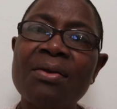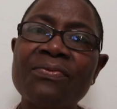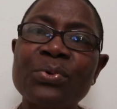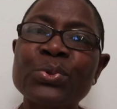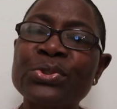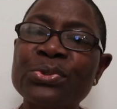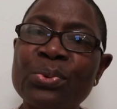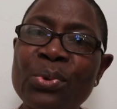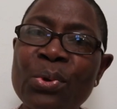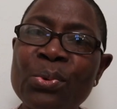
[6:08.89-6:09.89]
for
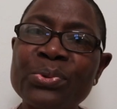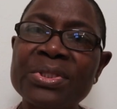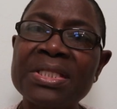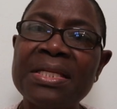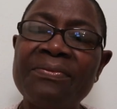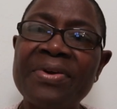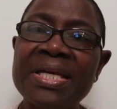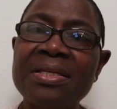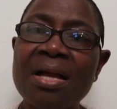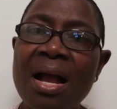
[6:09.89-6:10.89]
Solo
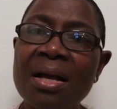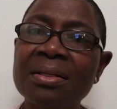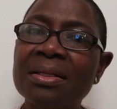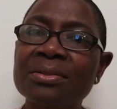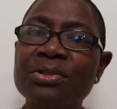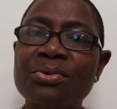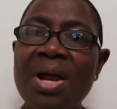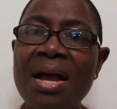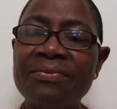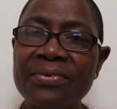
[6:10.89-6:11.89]
Silver Young
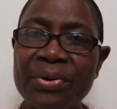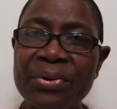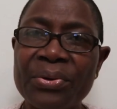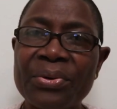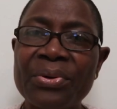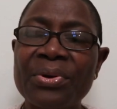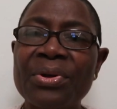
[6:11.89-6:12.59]
Traveler.